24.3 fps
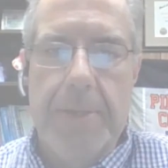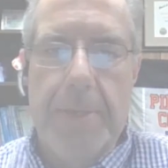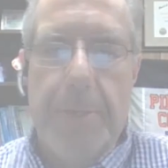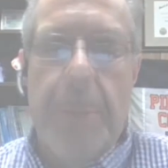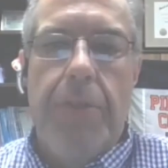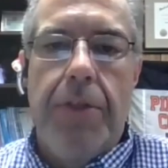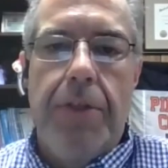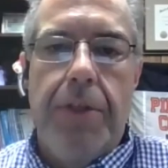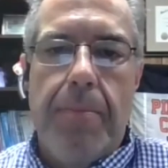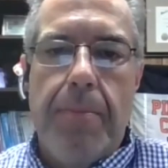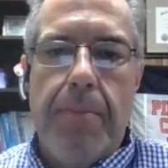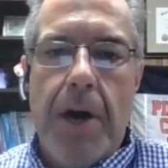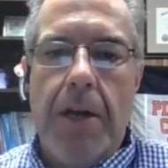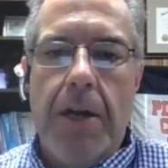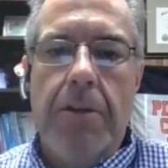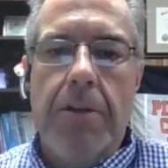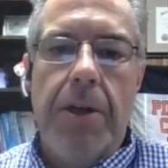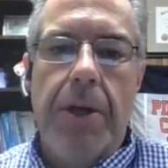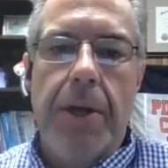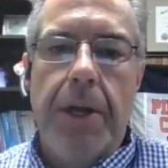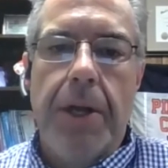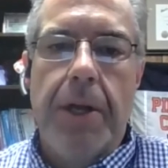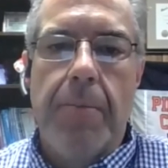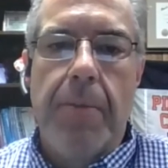The
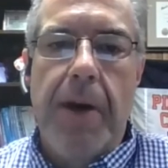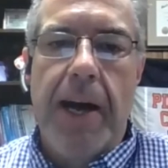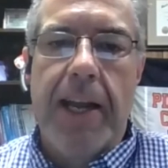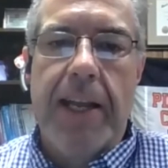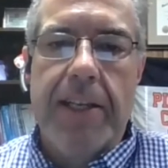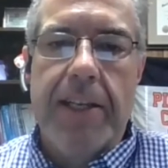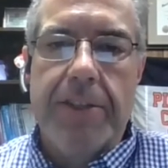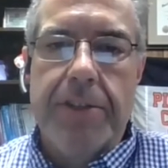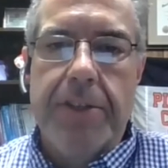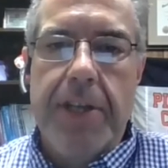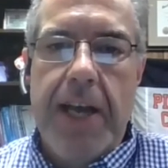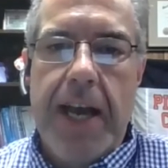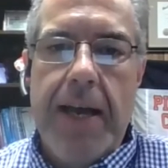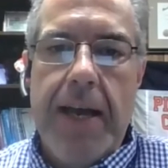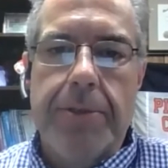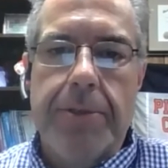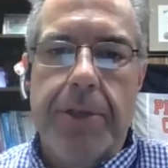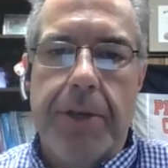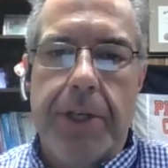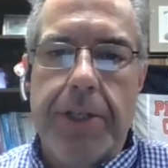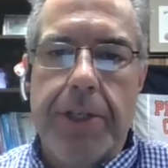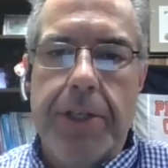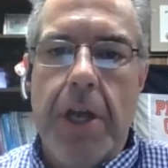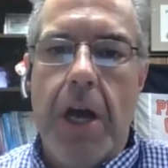monoclonal antibody is
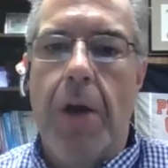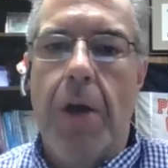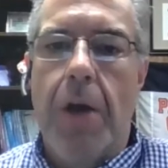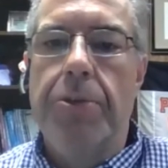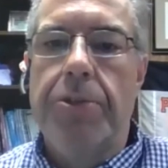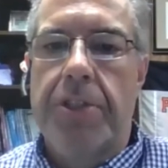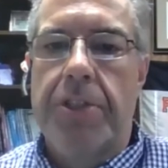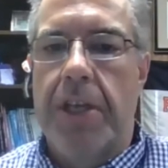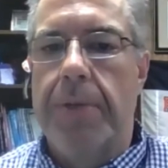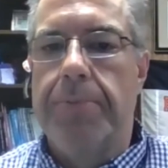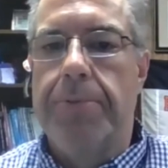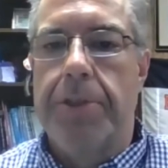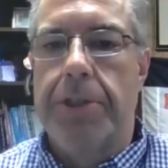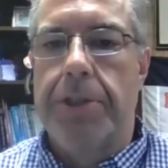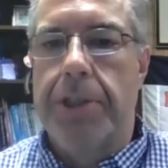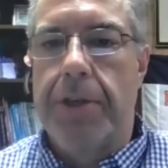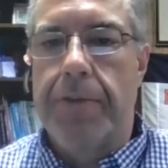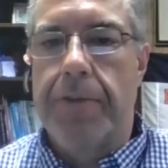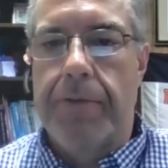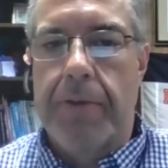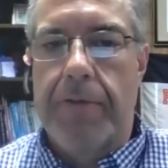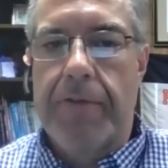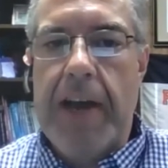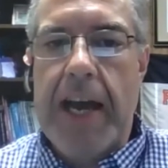absolutely no
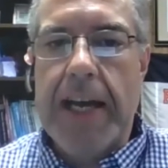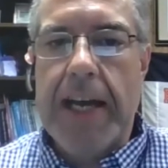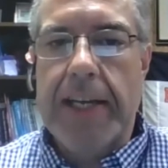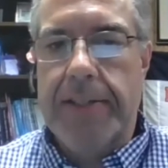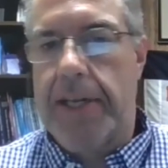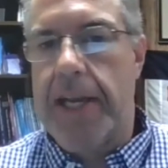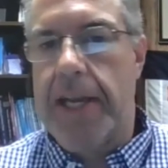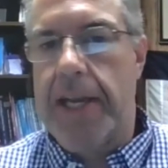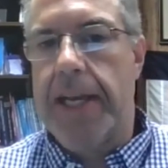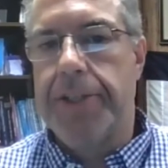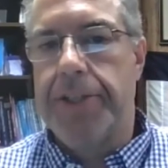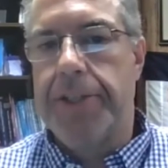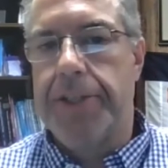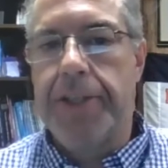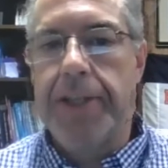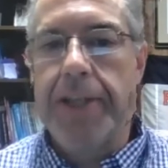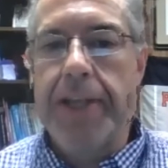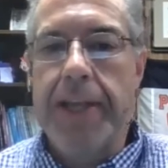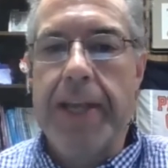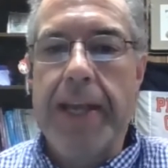substitute for vaccination.